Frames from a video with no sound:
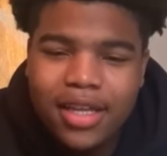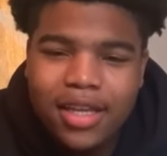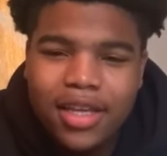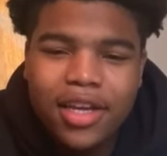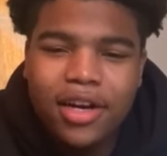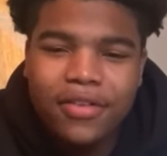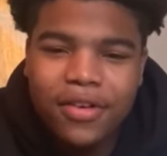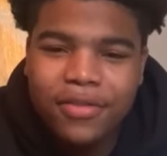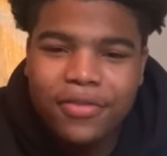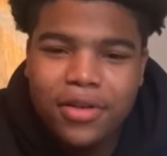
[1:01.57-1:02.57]
He gonna run a
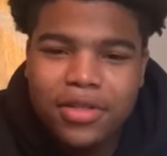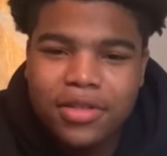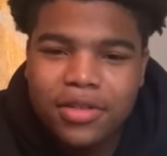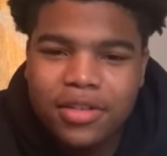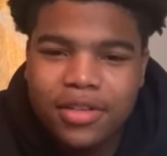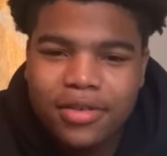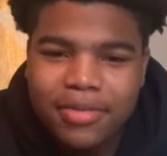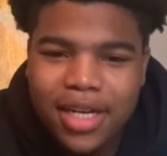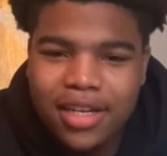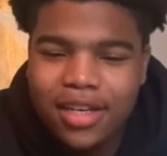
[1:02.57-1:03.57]
4-2
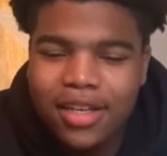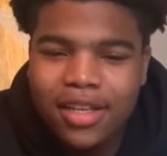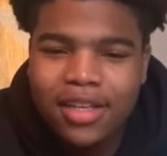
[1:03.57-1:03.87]
by then.